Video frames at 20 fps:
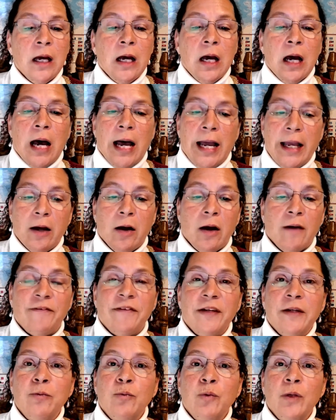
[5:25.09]
I
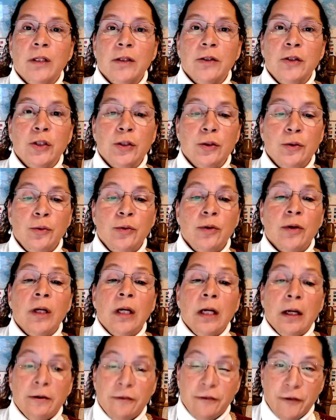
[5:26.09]
often will do
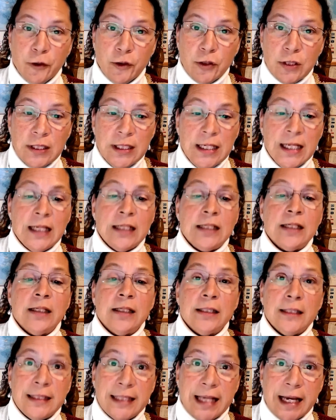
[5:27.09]
first knit,
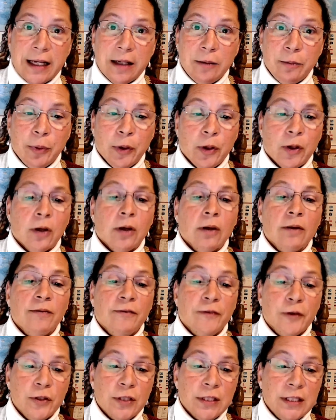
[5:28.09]
second purl,
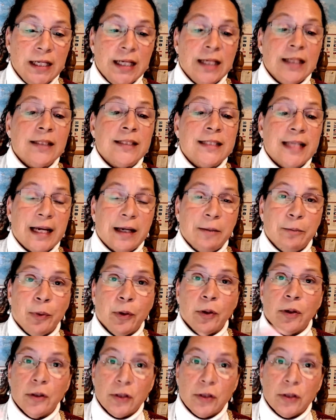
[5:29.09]
first knit, second purl.